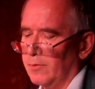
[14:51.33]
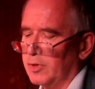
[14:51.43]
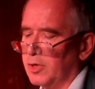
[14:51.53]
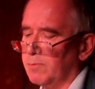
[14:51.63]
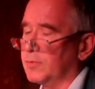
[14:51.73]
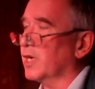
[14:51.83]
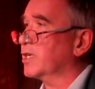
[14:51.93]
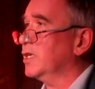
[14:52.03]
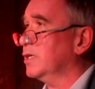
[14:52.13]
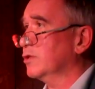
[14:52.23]
The gym
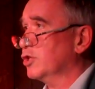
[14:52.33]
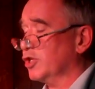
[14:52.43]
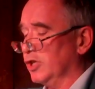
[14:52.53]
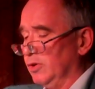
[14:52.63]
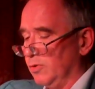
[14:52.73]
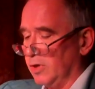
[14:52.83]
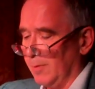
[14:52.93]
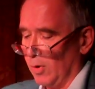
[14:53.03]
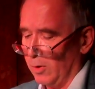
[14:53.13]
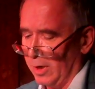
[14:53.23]
junkie shooed
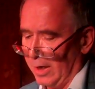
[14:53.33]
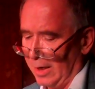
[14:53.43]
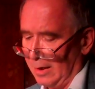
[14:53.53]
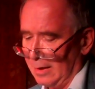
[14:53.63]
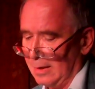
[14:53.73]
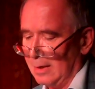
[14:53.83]
him away.